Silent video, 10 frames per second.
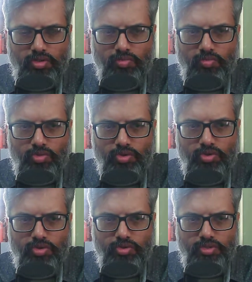
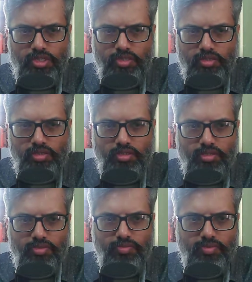Moto
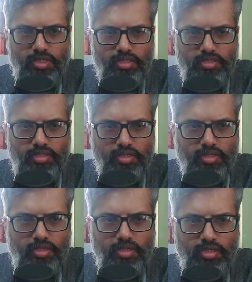G32 5G,
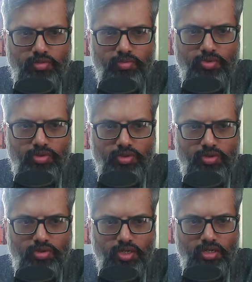
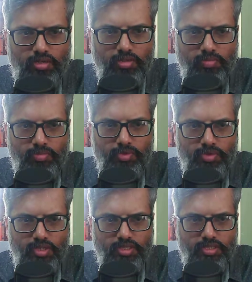Motorola more
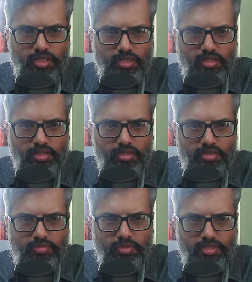design
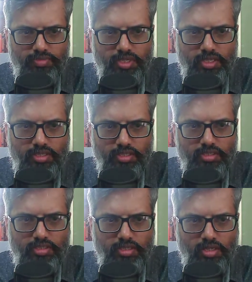
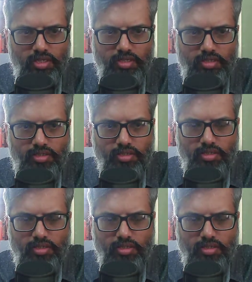specifications leaked.